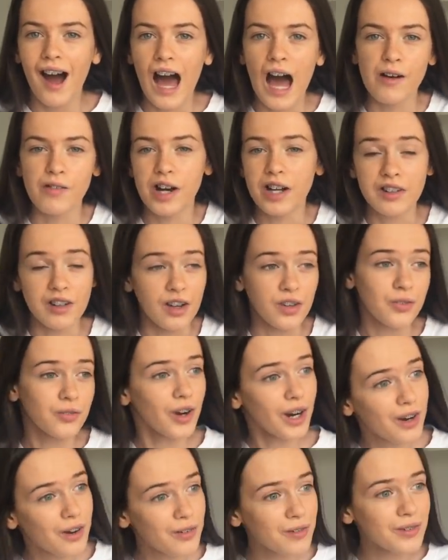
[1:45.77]
And I had nice
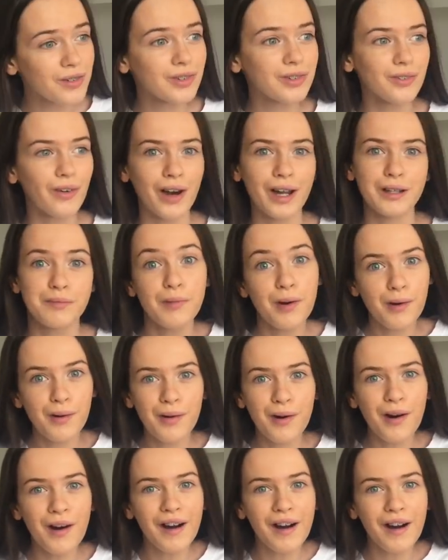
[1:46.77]
freckles, not anymore.